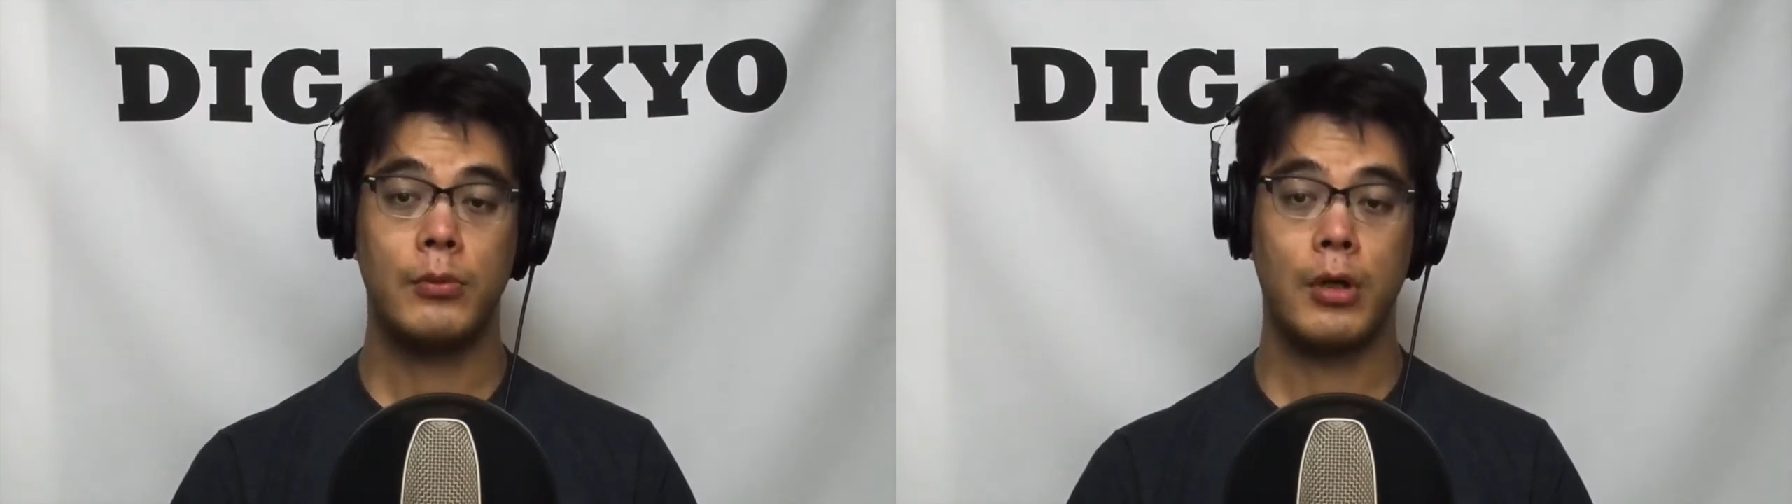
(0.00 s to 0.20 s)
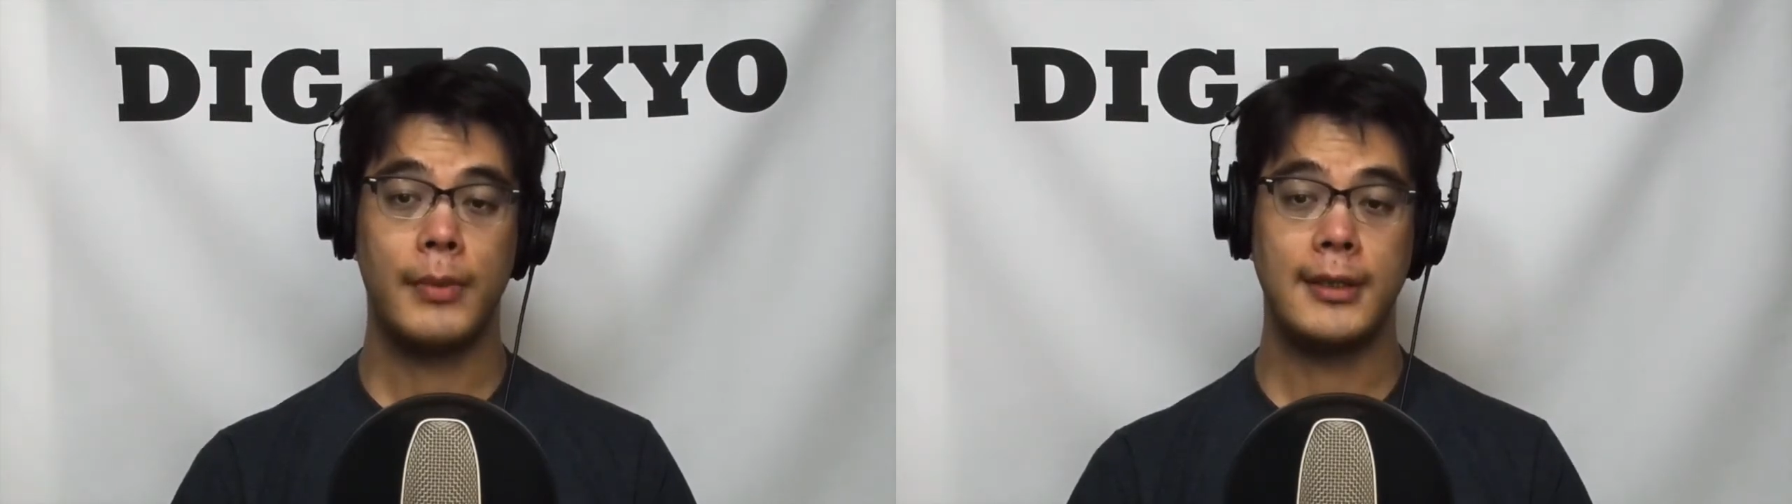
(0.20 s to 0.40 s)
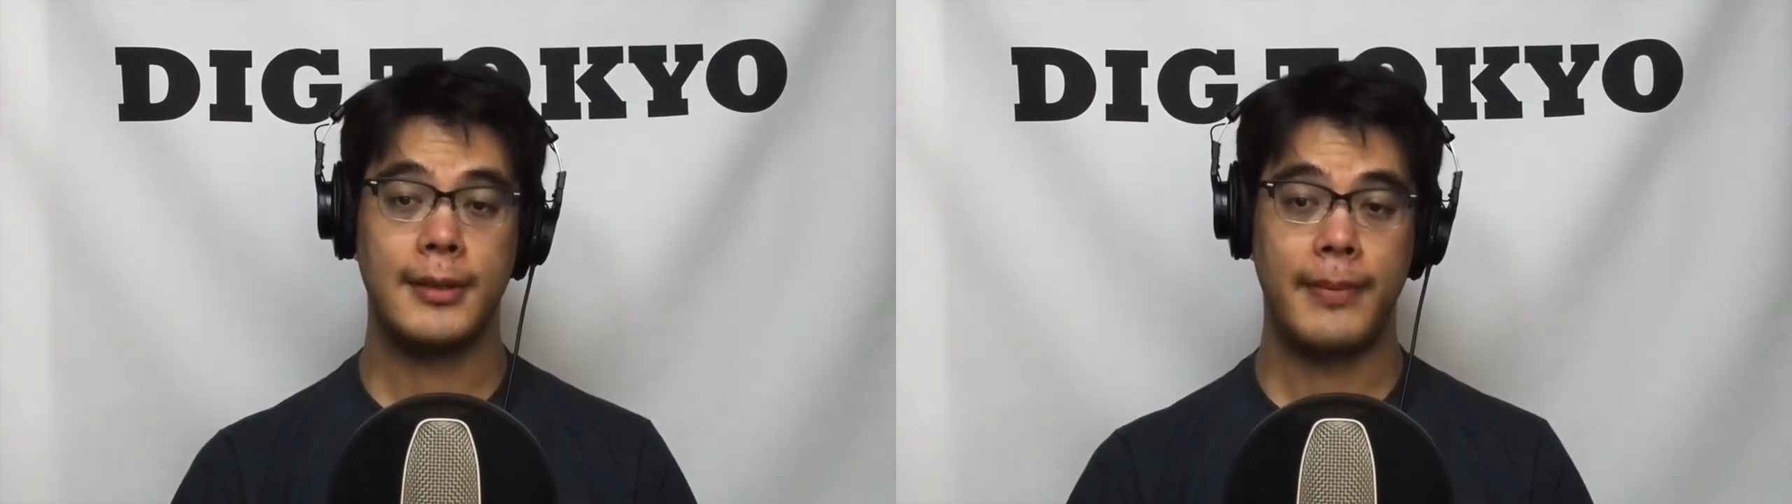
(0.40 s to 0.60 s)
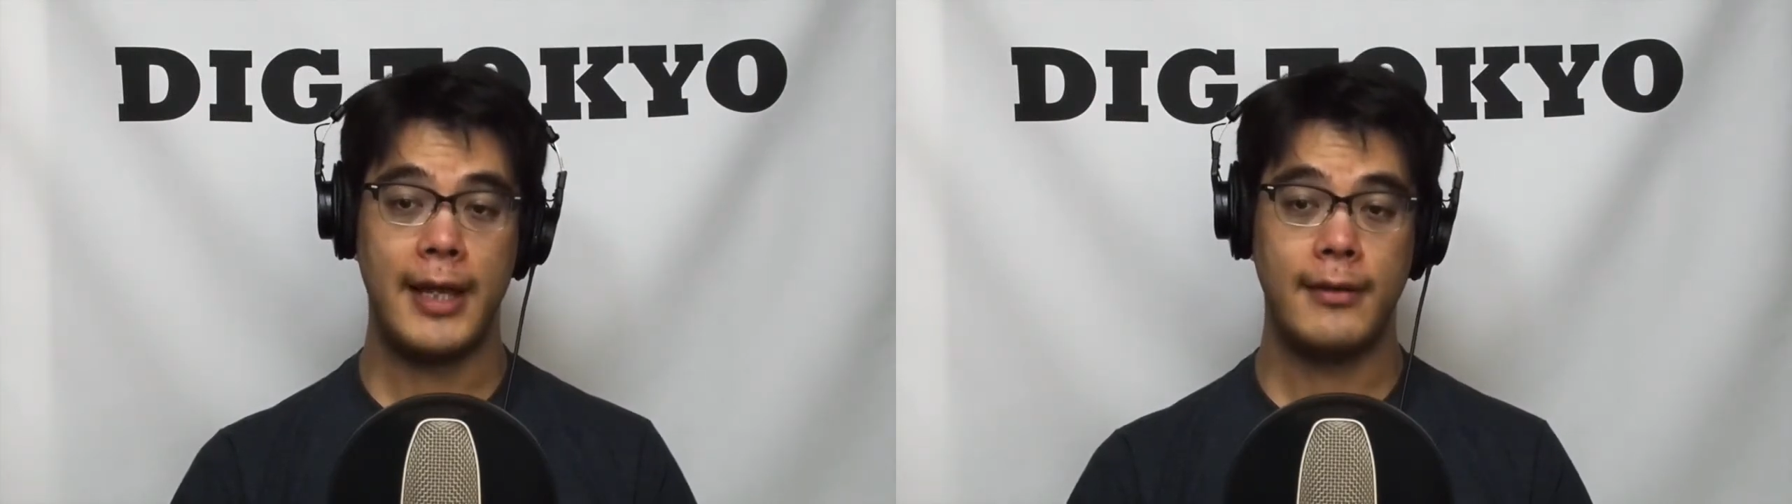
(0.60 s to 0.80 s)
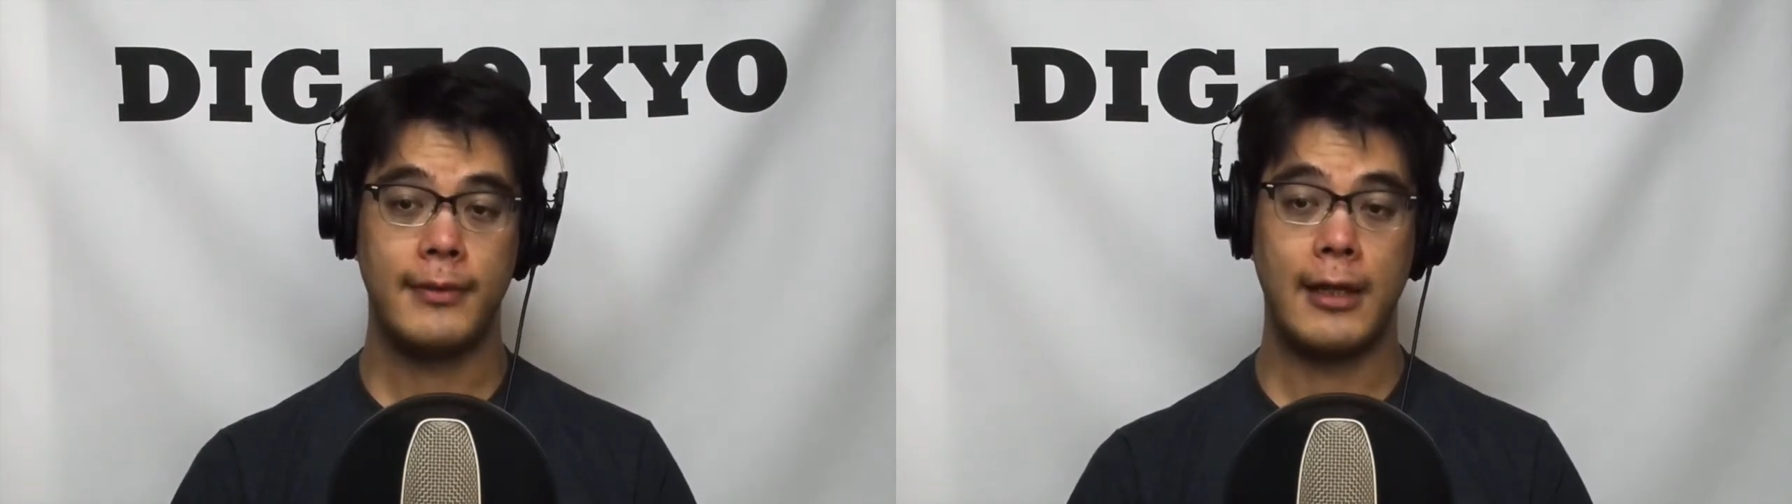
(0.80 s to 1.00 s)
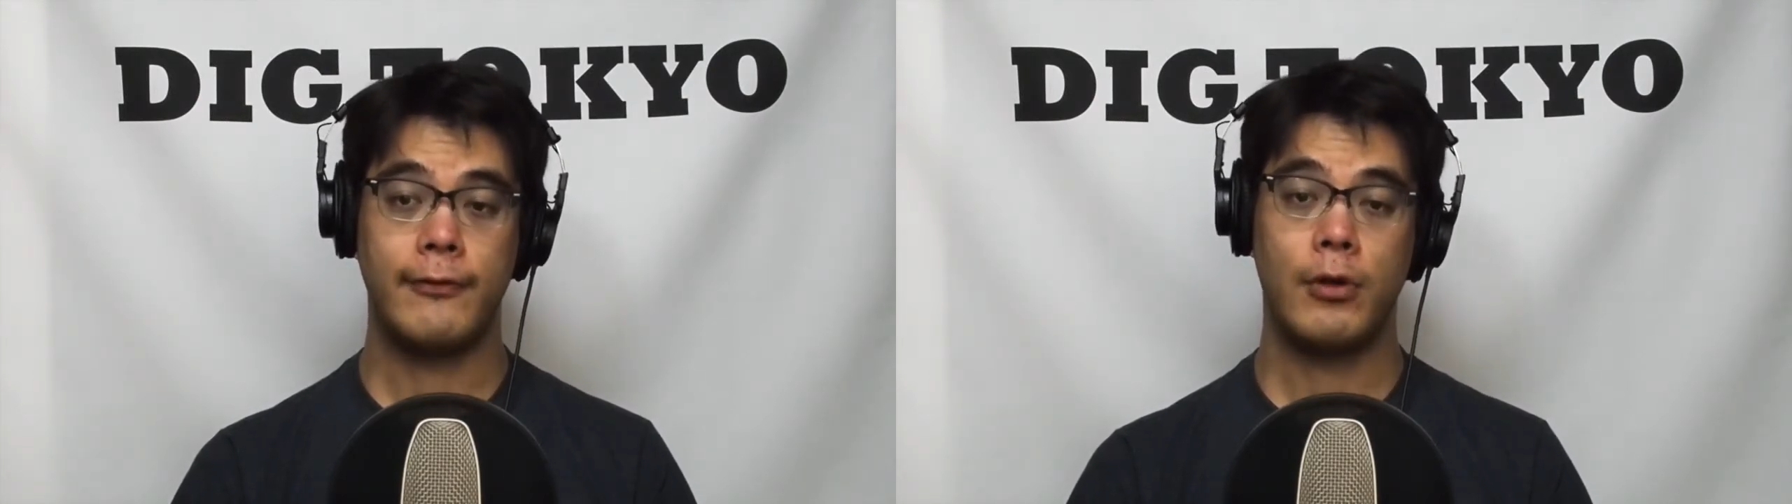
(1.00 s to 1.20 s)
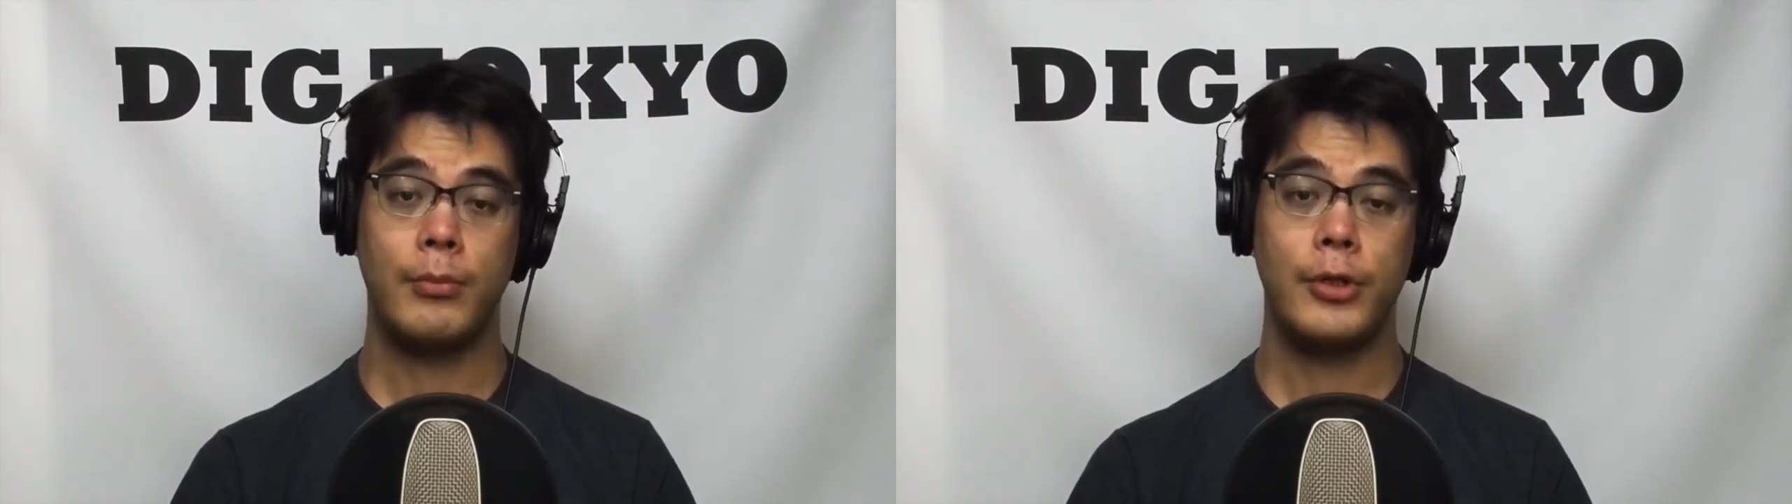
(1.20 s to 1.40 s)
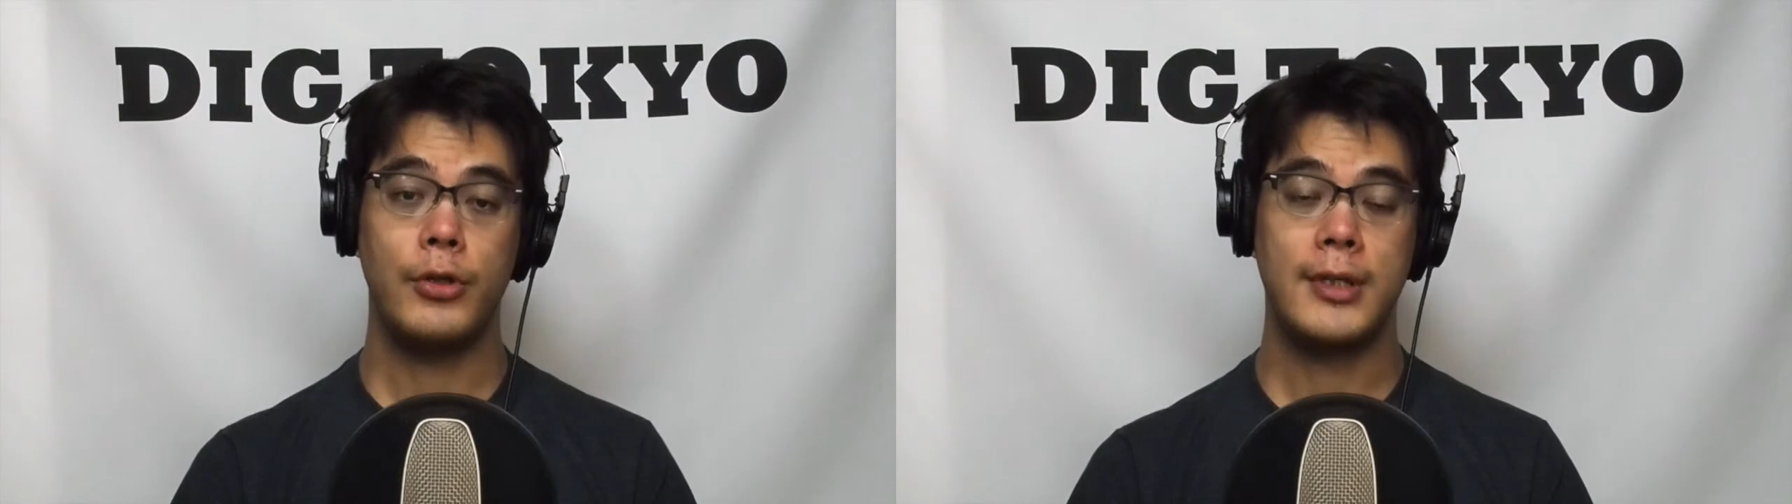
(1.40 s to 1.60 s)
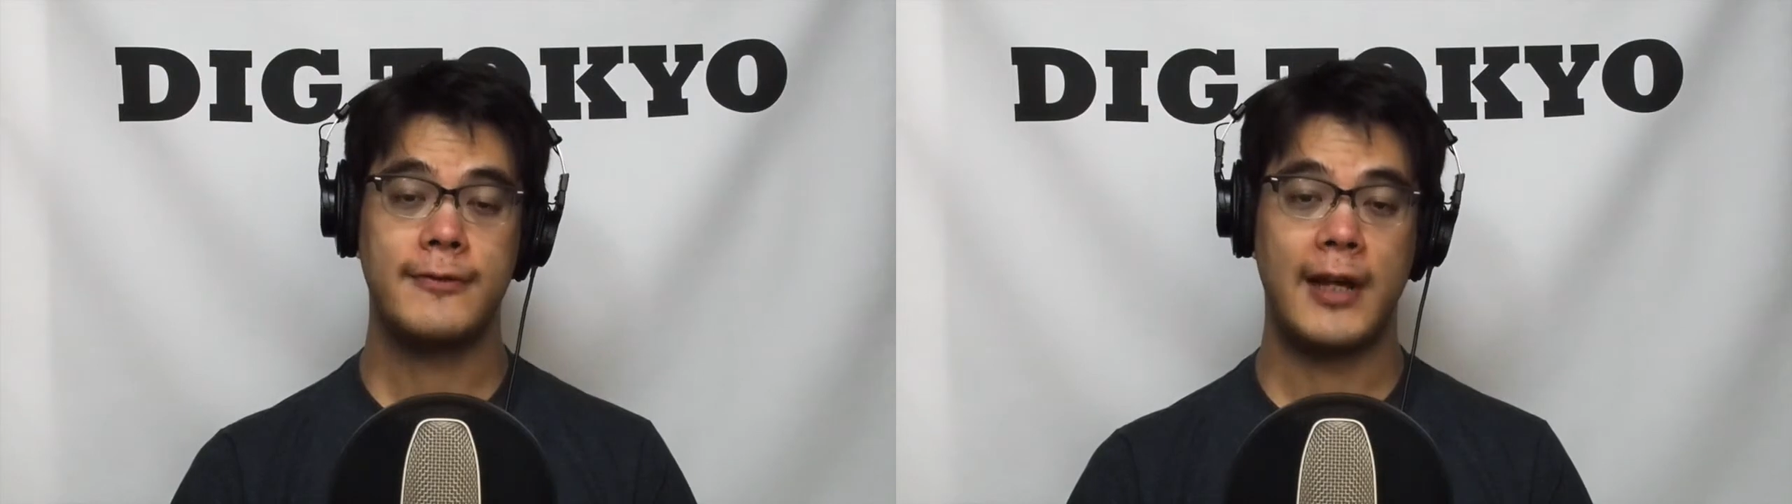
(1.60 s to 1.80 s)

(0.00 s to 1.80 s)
warming debate that former U.S.